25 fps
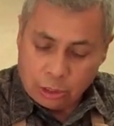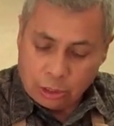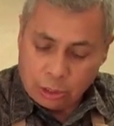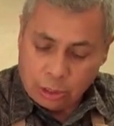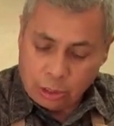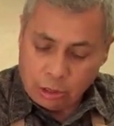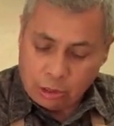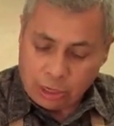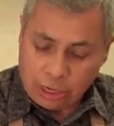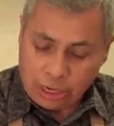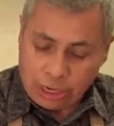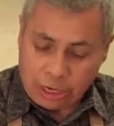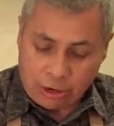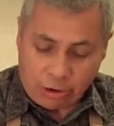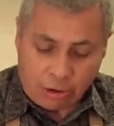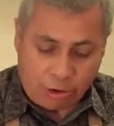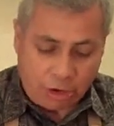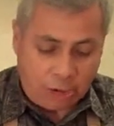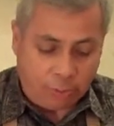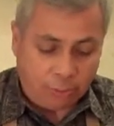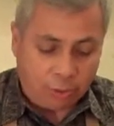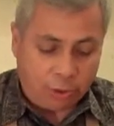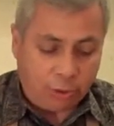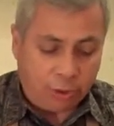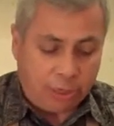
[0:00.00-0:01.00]
Okay,
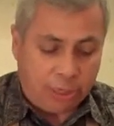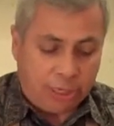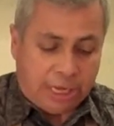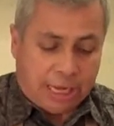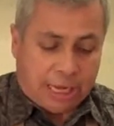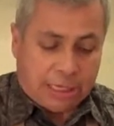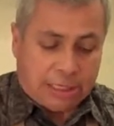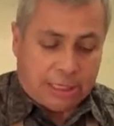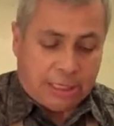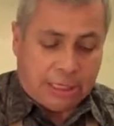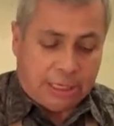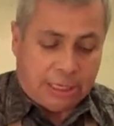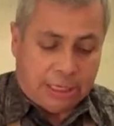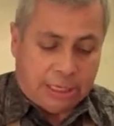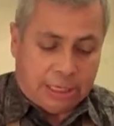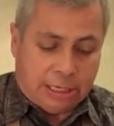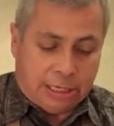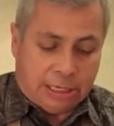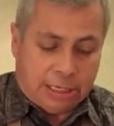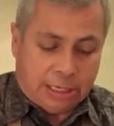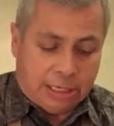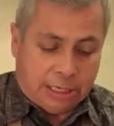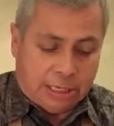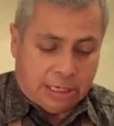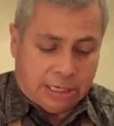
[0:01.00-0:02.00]
crumbs are in, that's it.
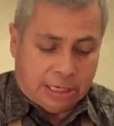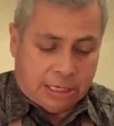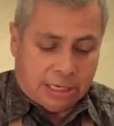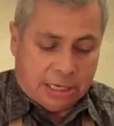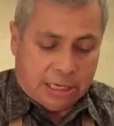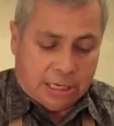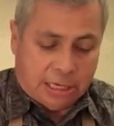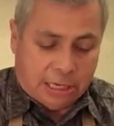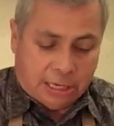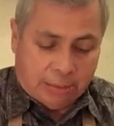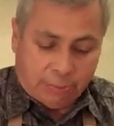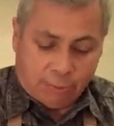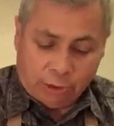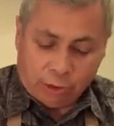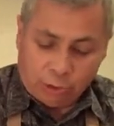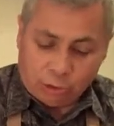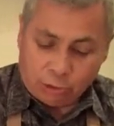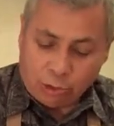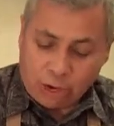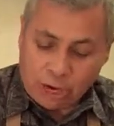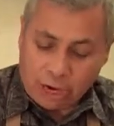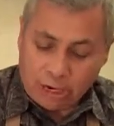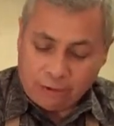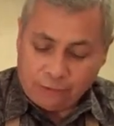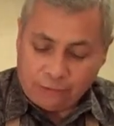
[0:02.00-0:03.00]
Just
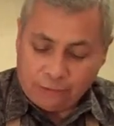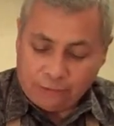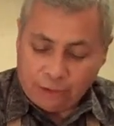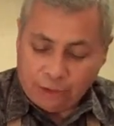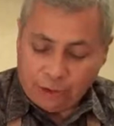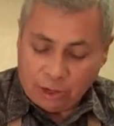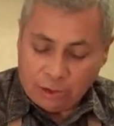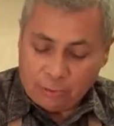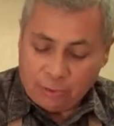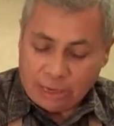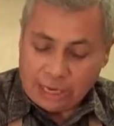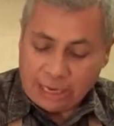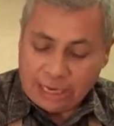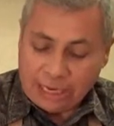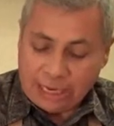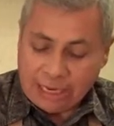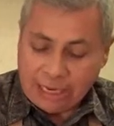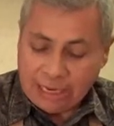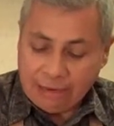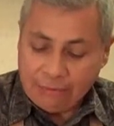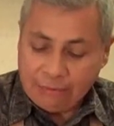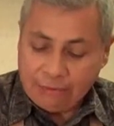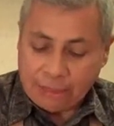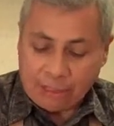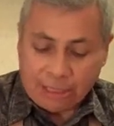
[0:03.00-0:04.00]
trying to fill them in
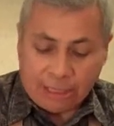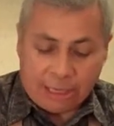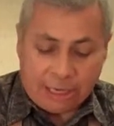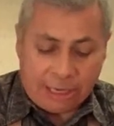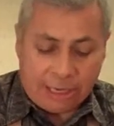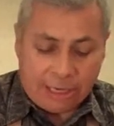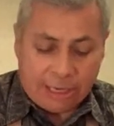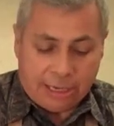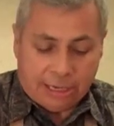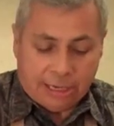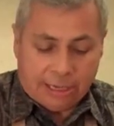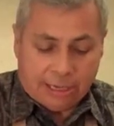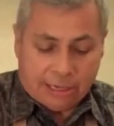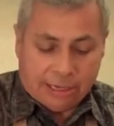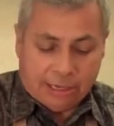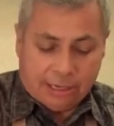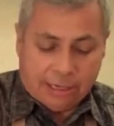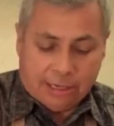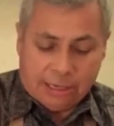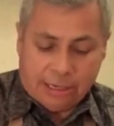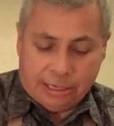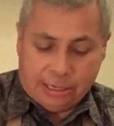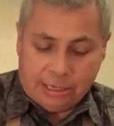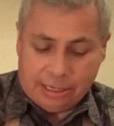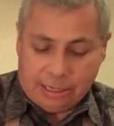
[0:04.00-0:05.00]
evenly.
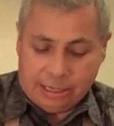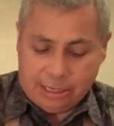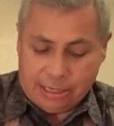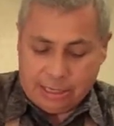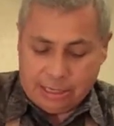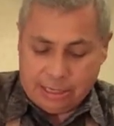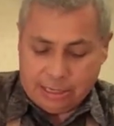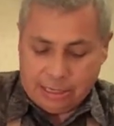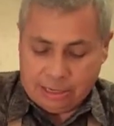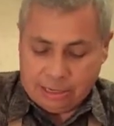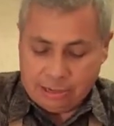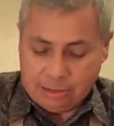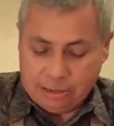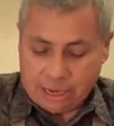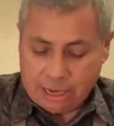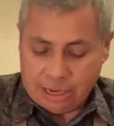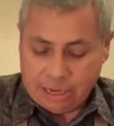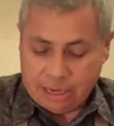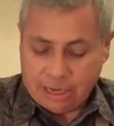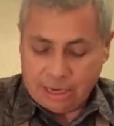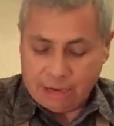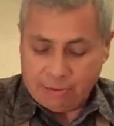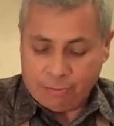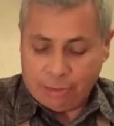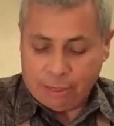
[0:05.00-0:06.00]
I
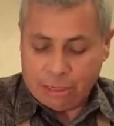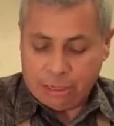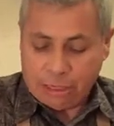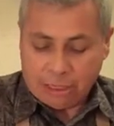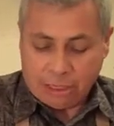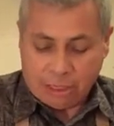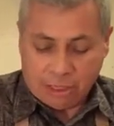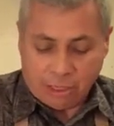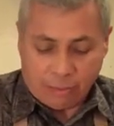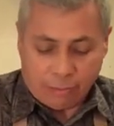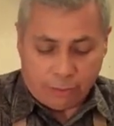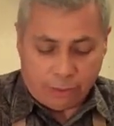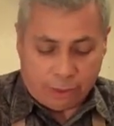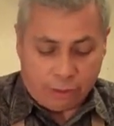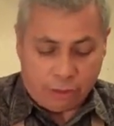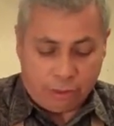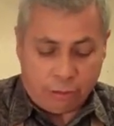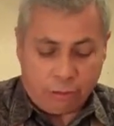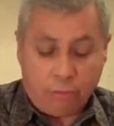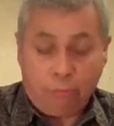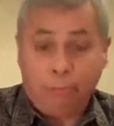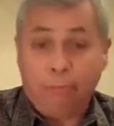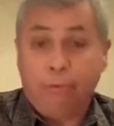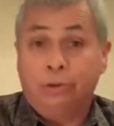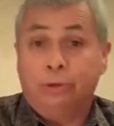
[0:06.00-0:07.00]
think I'm being a little bit
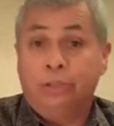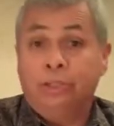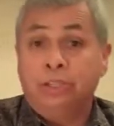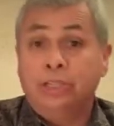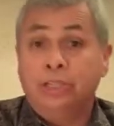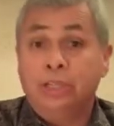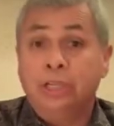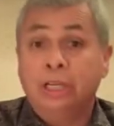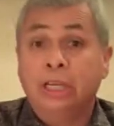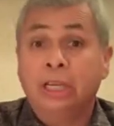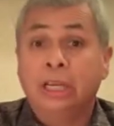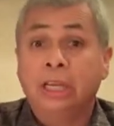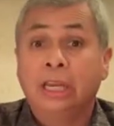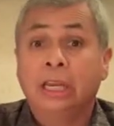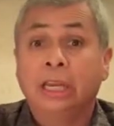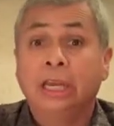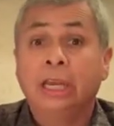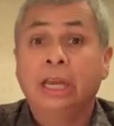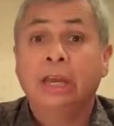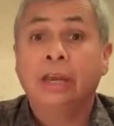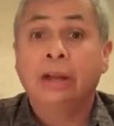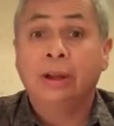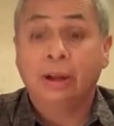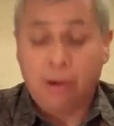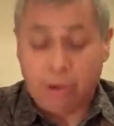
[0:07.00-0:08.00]
too
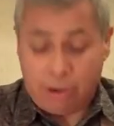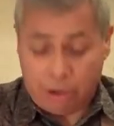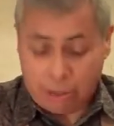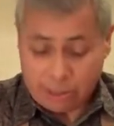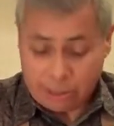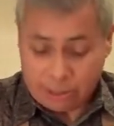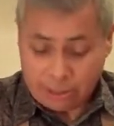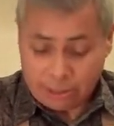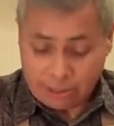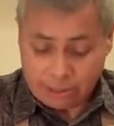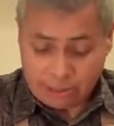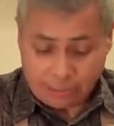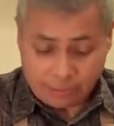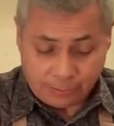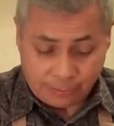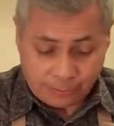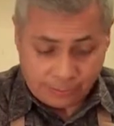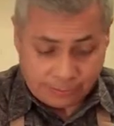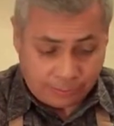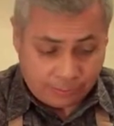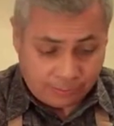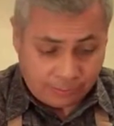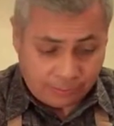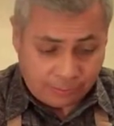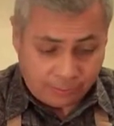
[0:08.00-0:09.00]
persnickety here.
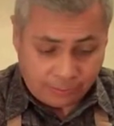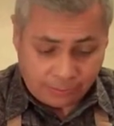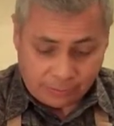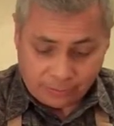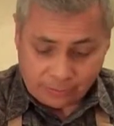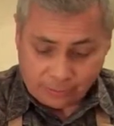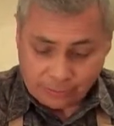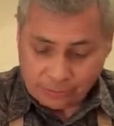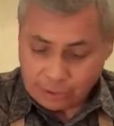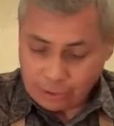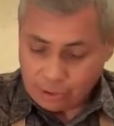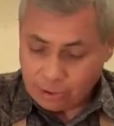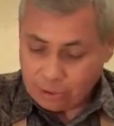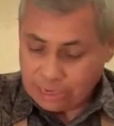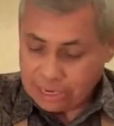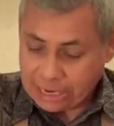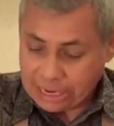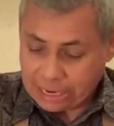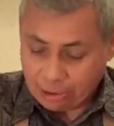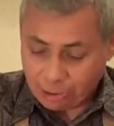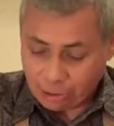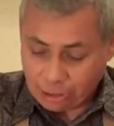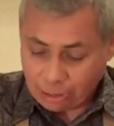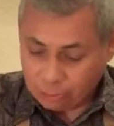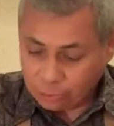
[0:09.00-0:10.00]

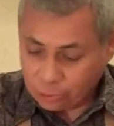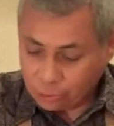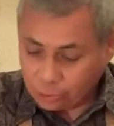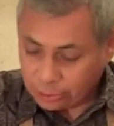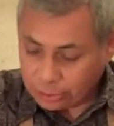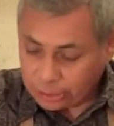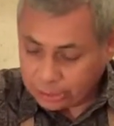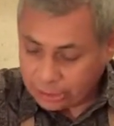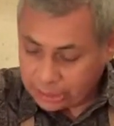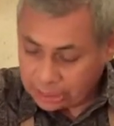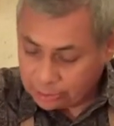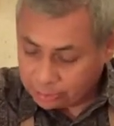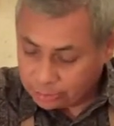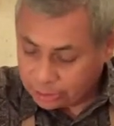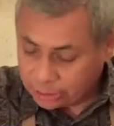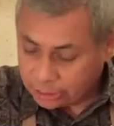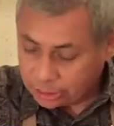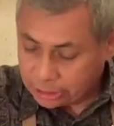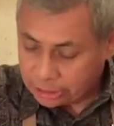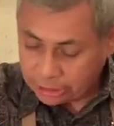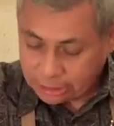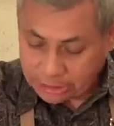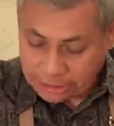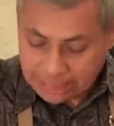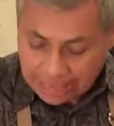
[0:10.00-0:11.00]
Okay, crumbs are in. I'm just
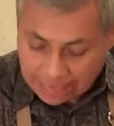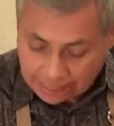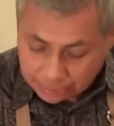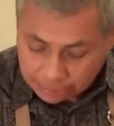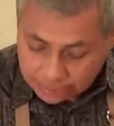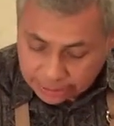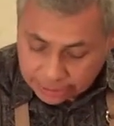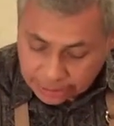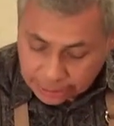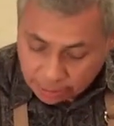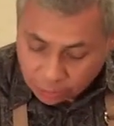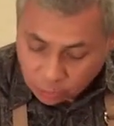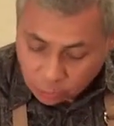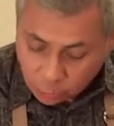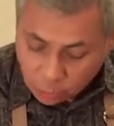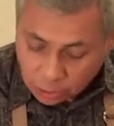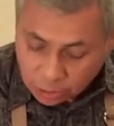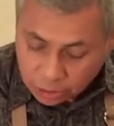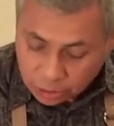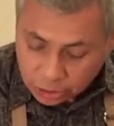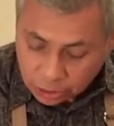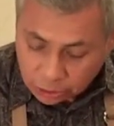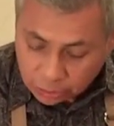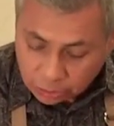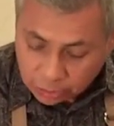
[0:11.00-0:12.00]
going to dab down the
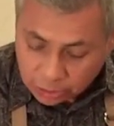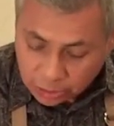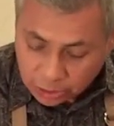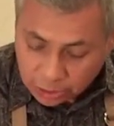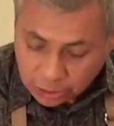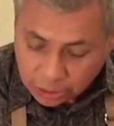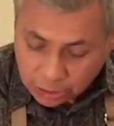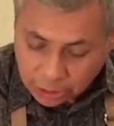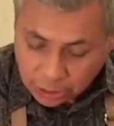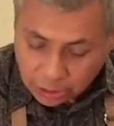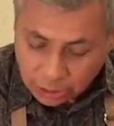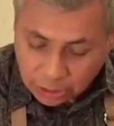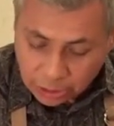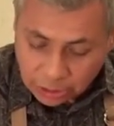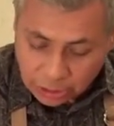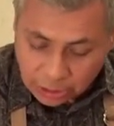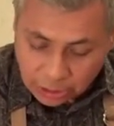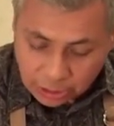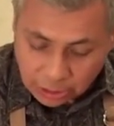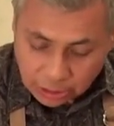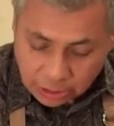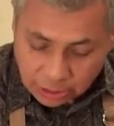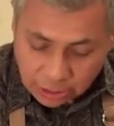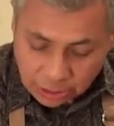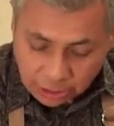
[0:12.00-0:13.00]
ones that are
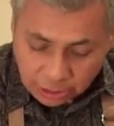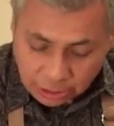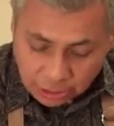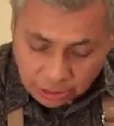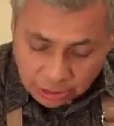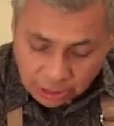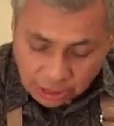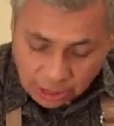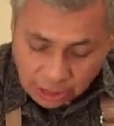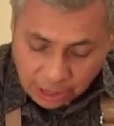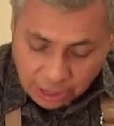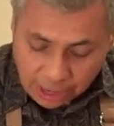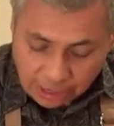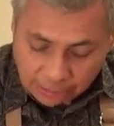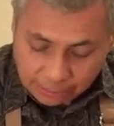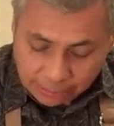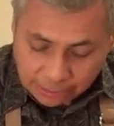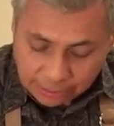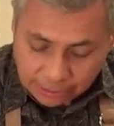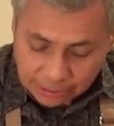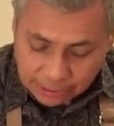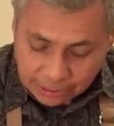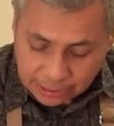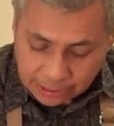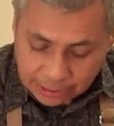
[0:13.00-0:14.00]
on the
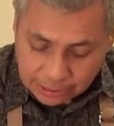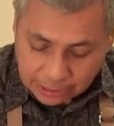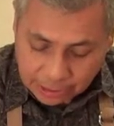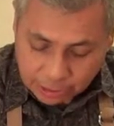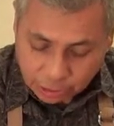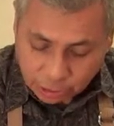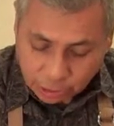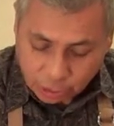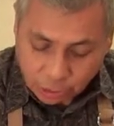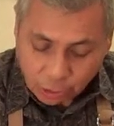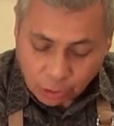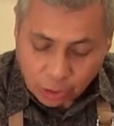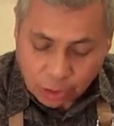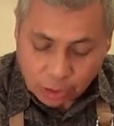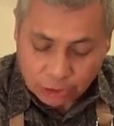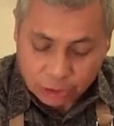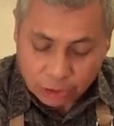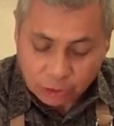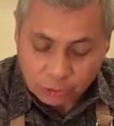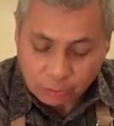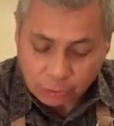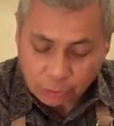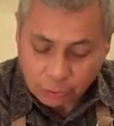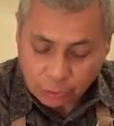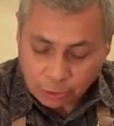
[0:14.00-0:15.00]
top so they're all
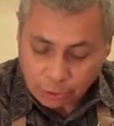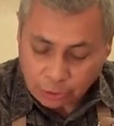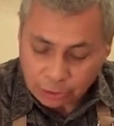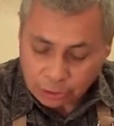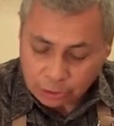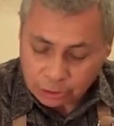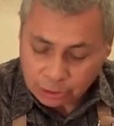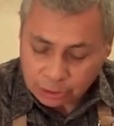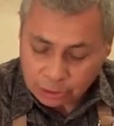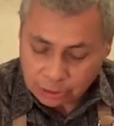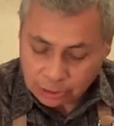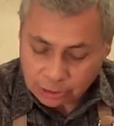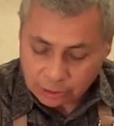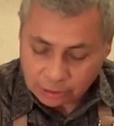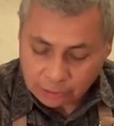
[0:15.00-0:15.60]
submerged.